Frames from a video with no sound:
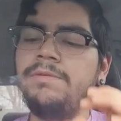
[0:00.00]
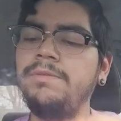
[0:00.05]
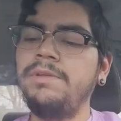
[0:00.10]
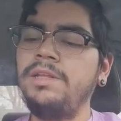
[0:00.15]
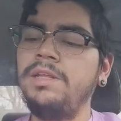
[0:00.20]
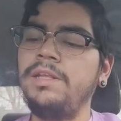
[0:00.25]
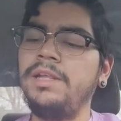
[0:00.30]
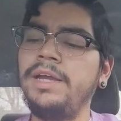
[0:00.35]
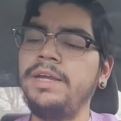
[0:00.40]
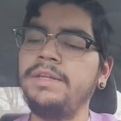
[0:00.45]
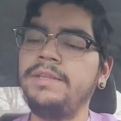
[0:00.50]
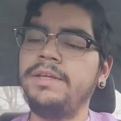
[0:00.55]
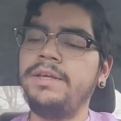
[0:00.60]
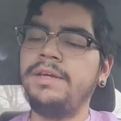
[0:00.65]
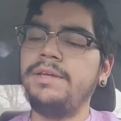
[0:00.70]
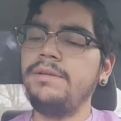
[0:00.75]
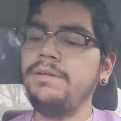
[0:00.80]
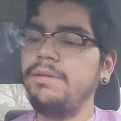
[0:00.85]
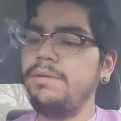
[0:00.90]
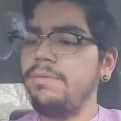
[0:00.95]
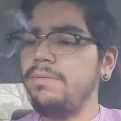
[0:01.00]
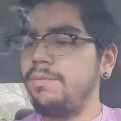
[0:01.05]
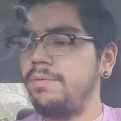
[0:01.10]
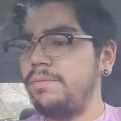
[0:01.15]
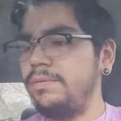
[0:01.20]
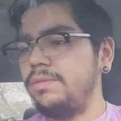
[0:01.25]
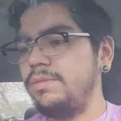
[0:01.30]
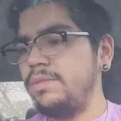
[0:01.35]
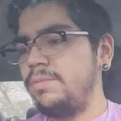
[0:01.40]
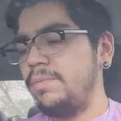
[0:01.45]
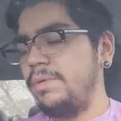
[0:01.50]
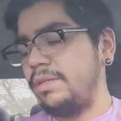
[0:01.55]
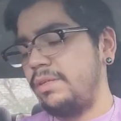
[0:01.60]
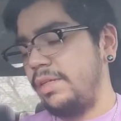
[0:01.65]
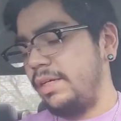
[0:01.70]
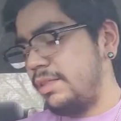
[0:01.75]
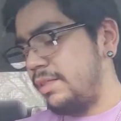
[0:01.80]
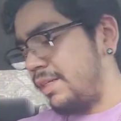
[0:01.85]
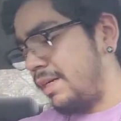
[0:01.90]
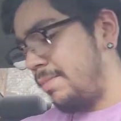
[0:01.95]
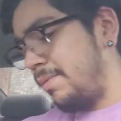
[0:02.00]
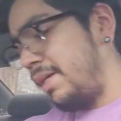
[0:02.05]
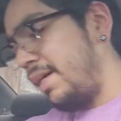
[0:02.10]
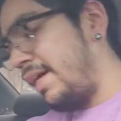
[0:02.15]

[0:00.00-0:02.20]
really like that. It's about that time